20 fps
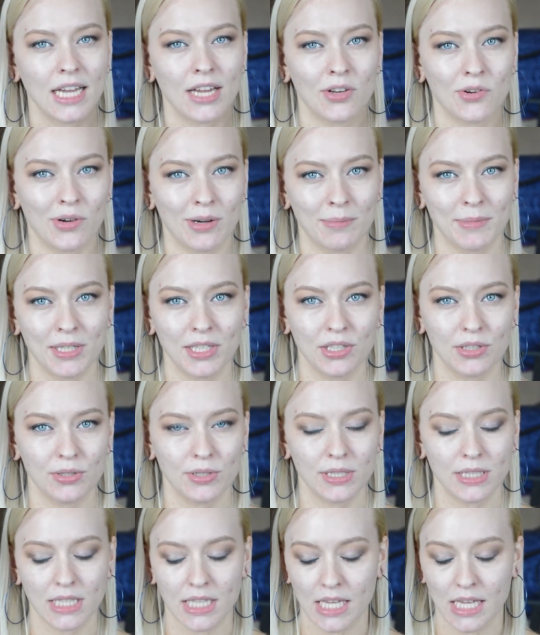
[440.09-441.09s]
I normally
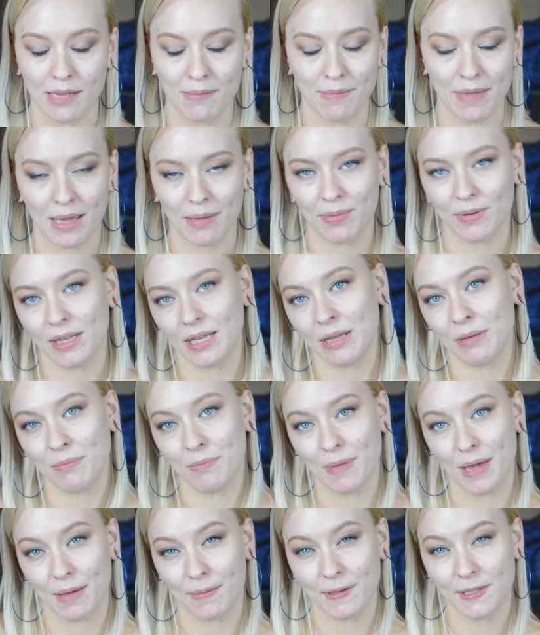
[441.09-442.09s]
use the
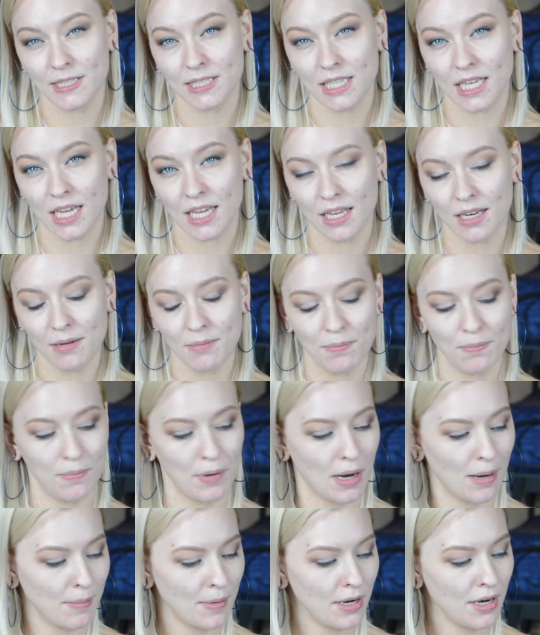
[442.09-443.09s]
Maybelline Baby Skin
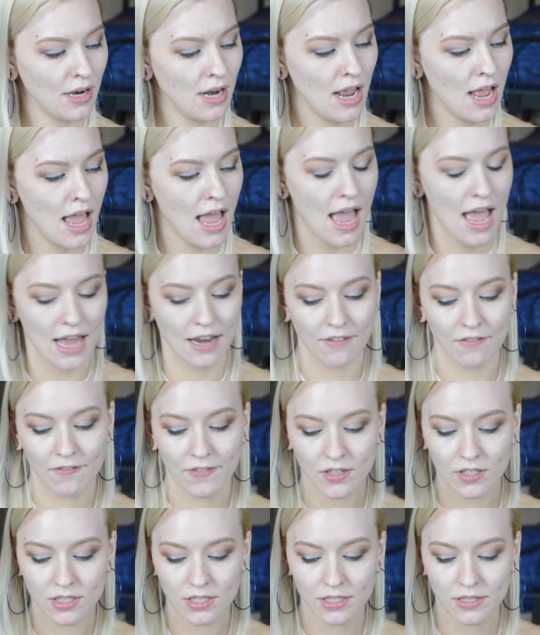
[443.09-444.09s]
Primer, and it
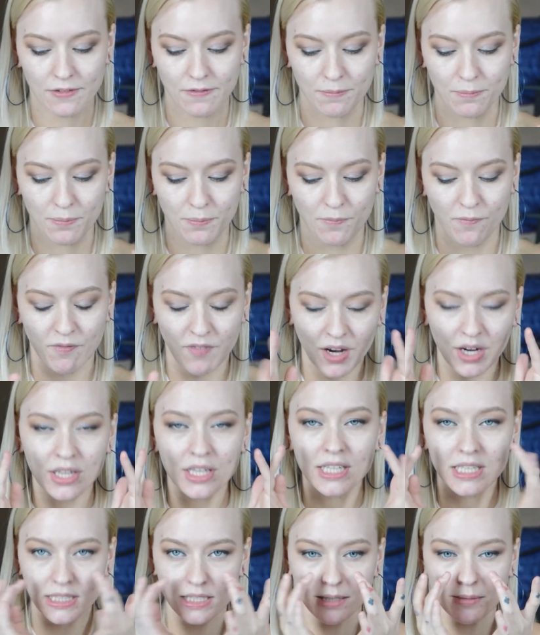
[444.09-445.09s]
feels
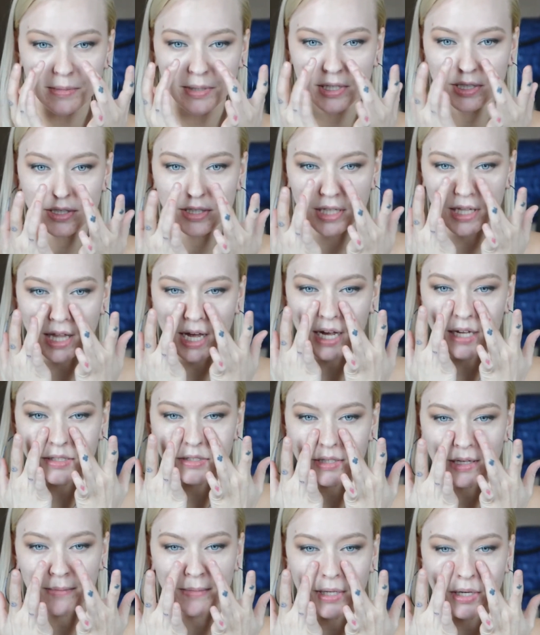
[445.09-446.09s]
fairly similar to that,
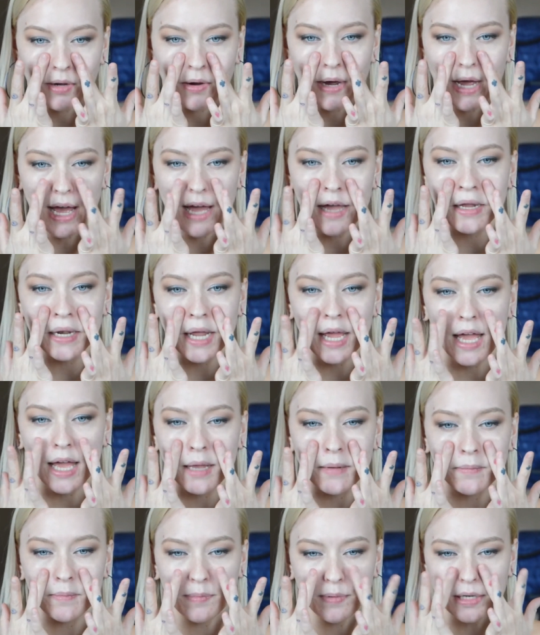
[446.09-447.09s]
so I'm going to go ahead
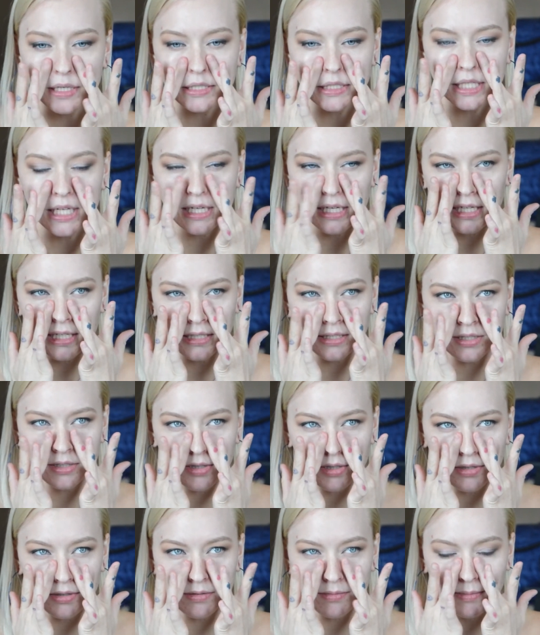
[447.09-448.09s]
and press it
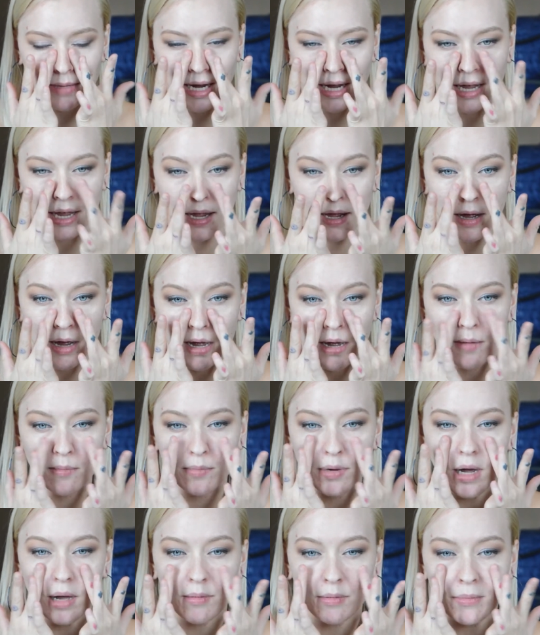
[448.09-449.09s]
into my
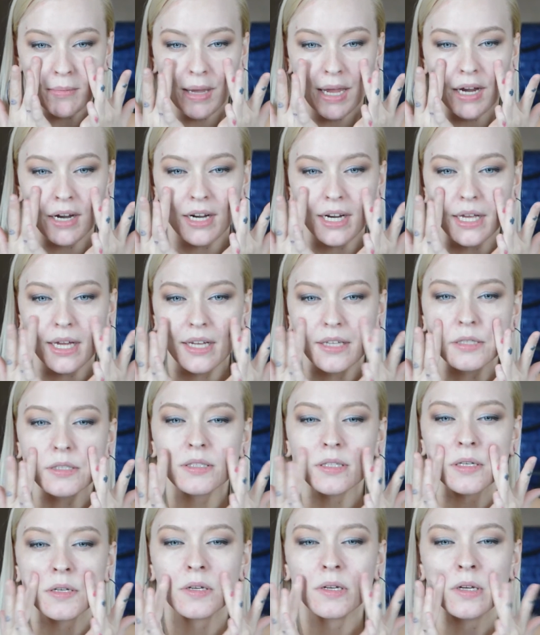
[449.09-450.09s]
problem
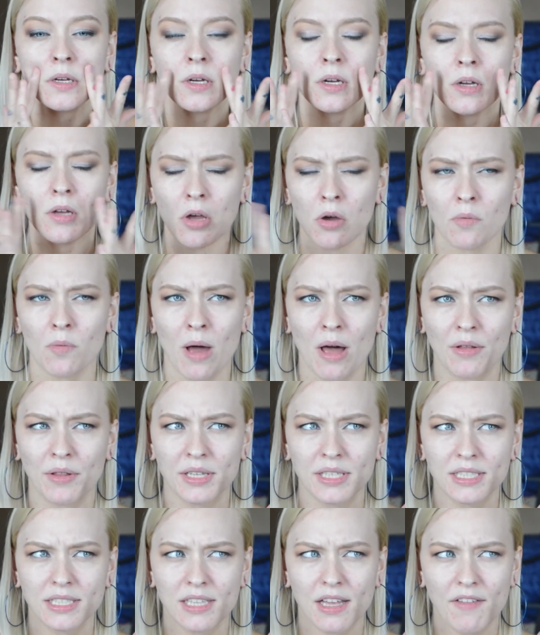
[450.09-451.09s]
areas. Wow,
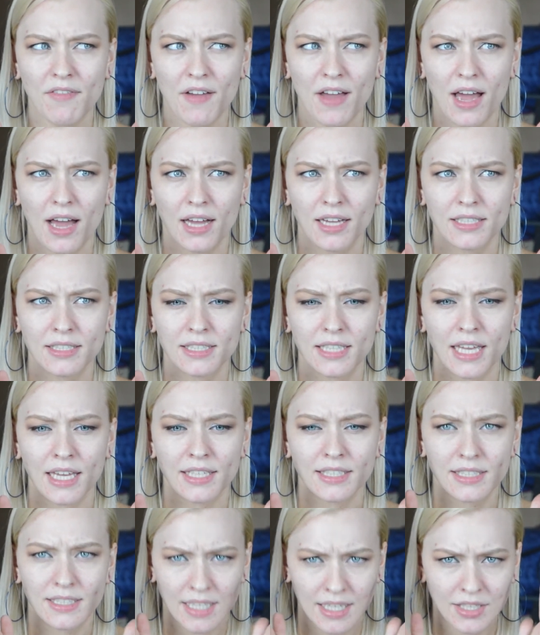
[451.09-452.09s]
this stuff has a
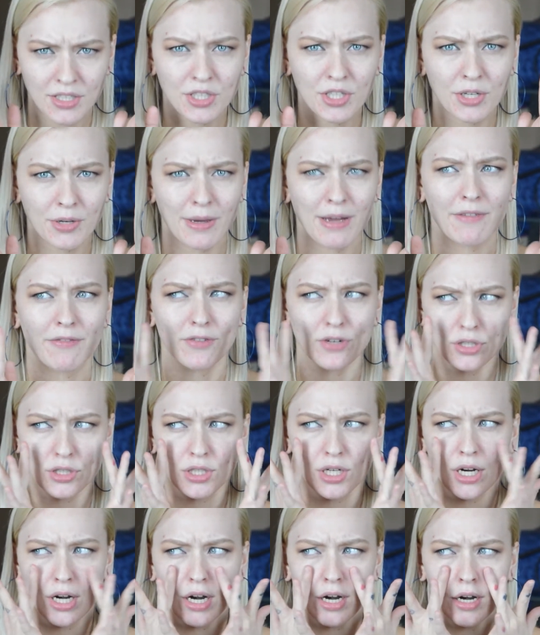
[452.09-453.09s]
scent to it for
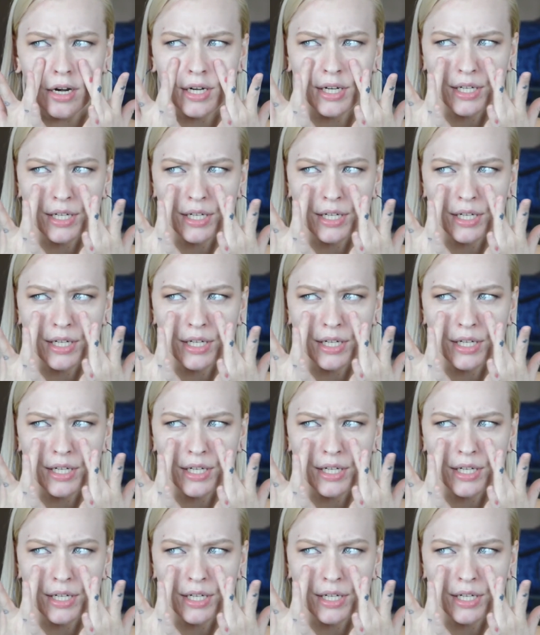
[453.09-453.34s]
sure.